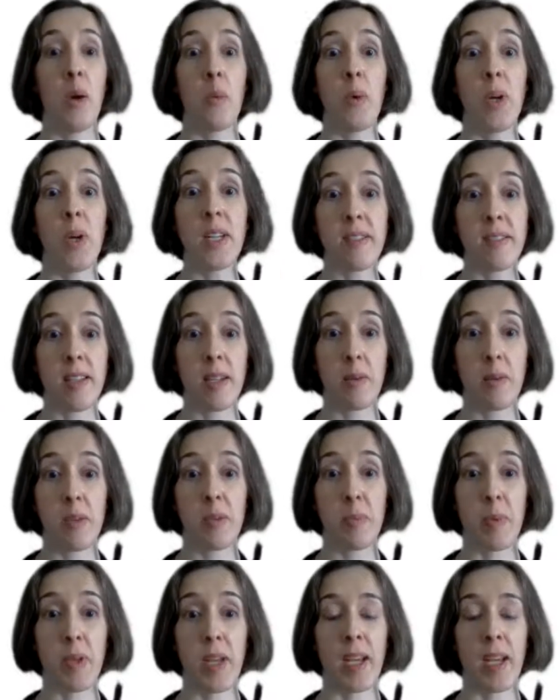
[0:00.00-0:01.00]
What is language
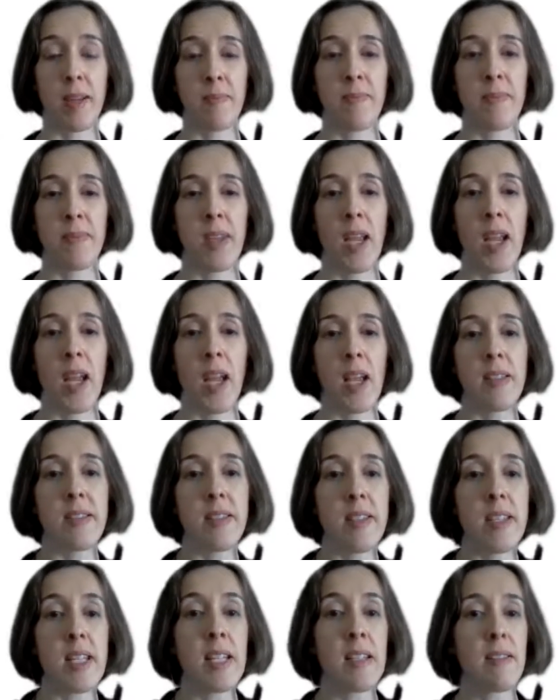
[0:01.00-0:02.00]
play? It's
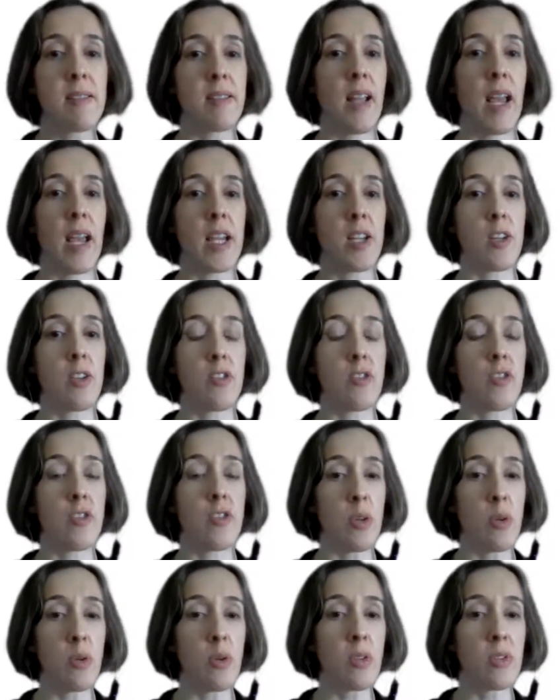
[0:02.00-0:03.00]
things like
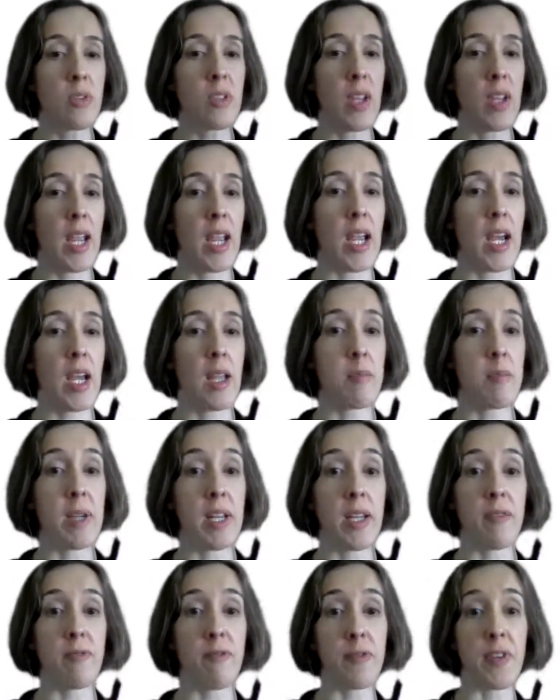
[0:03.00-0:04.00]
jokes and
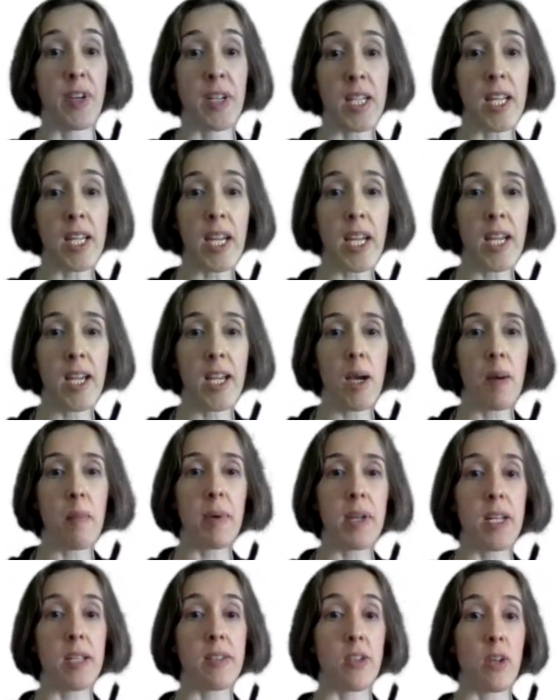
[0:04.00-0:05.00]
being funny,
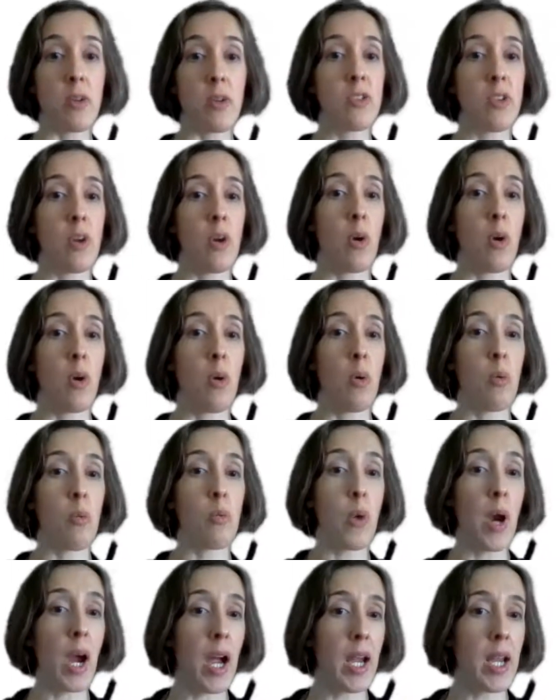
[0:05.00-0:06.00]
but it's also
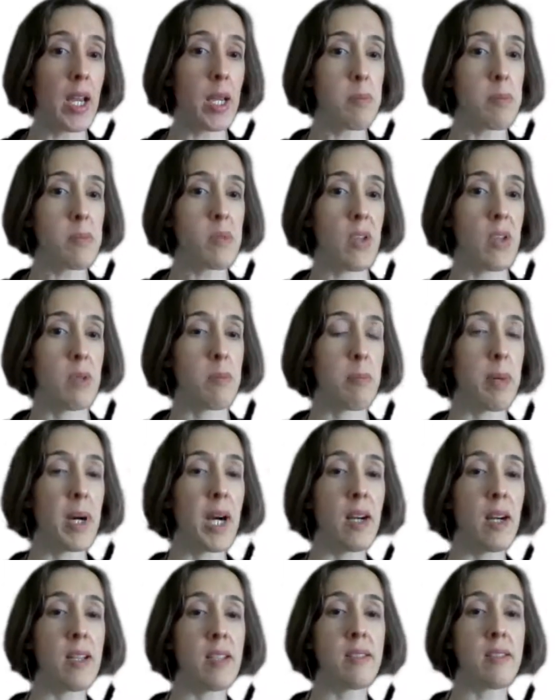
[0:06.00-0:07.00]
rhymes and
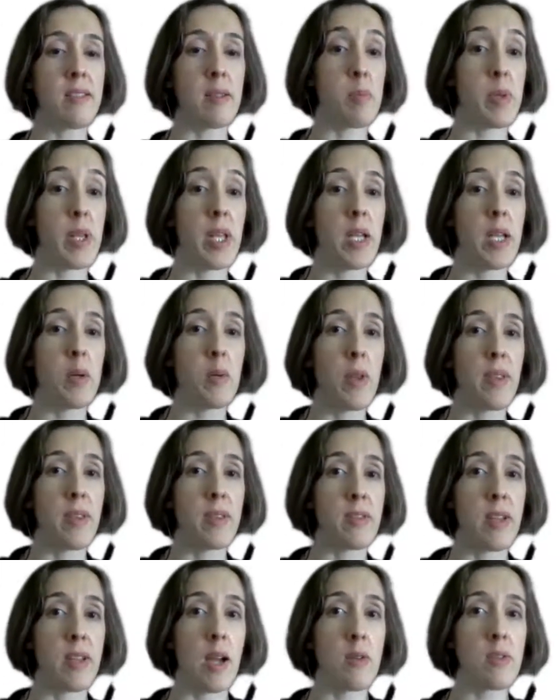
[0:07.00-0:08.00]
puns and playing with the
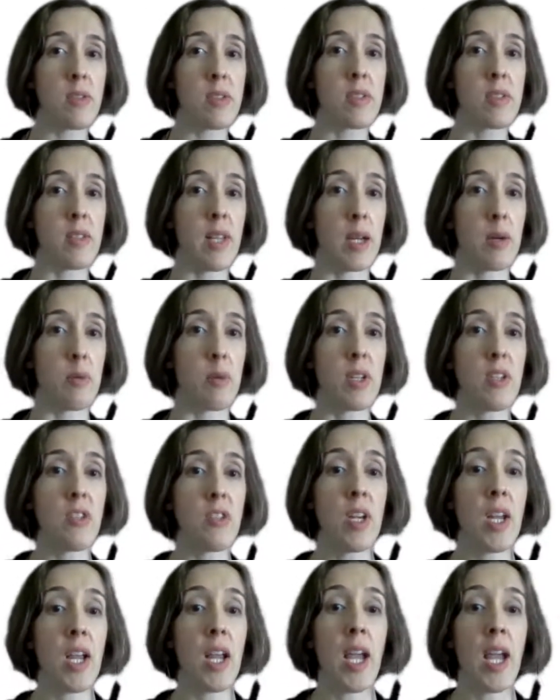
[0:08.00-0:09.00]
sounds of the language.
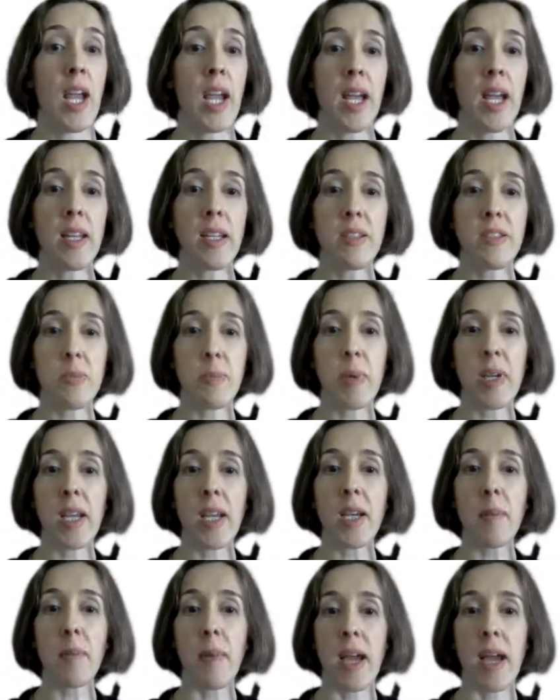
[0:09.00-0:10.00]
And it's being
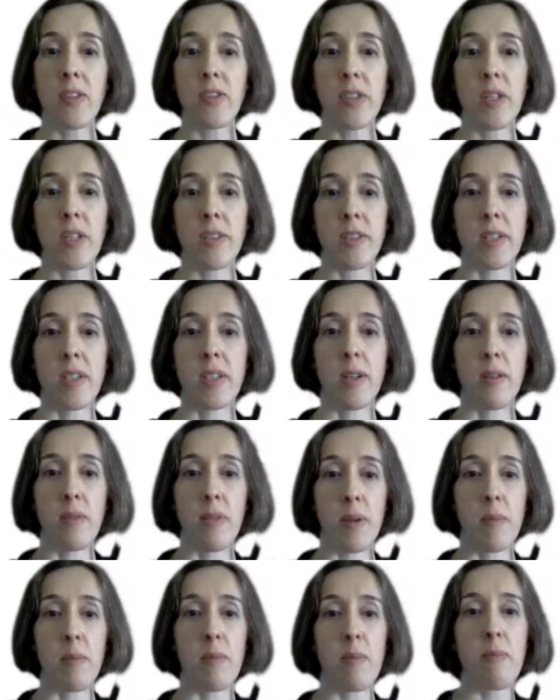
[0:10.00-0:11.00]
imaginative
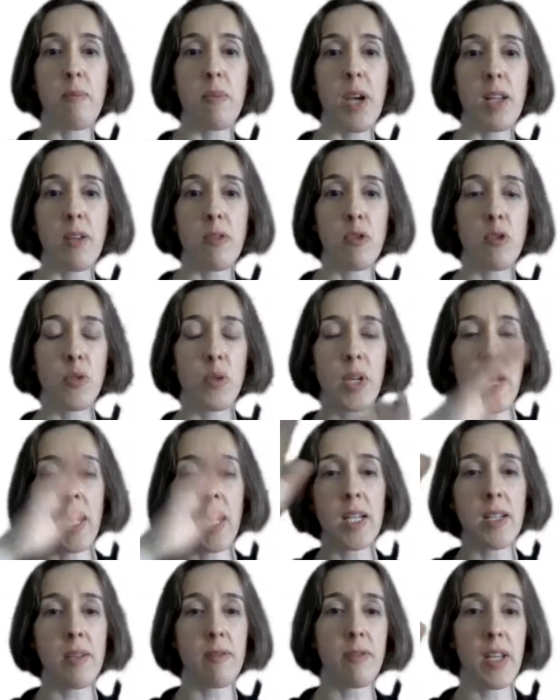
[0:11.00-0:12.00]
and kind of
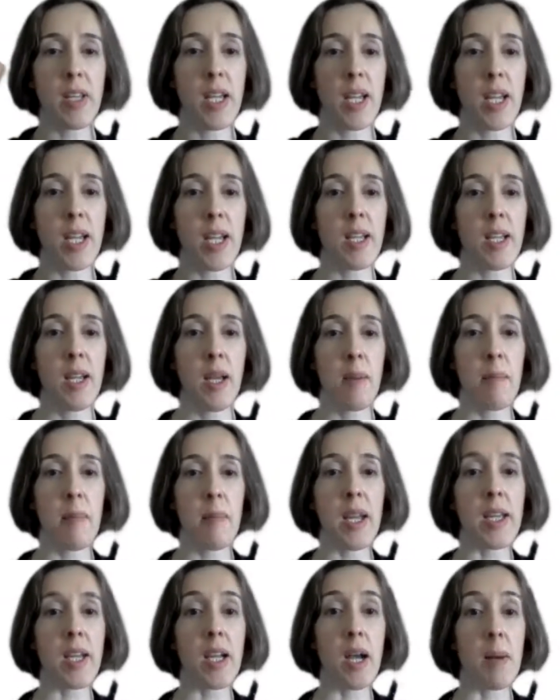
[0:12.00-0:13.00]
creatively
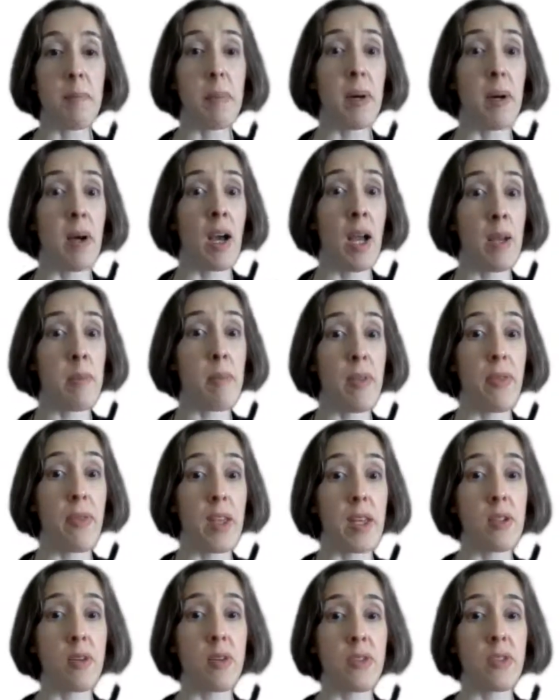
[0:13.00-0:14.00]
making up a
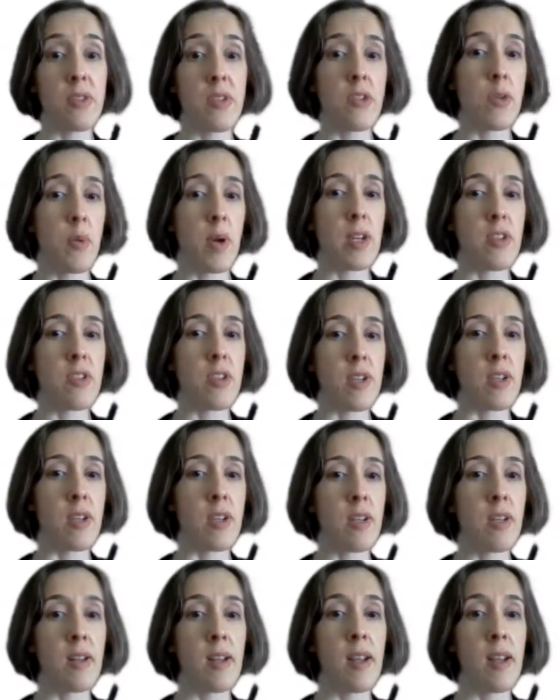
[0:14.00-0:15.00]
hypothetical situation.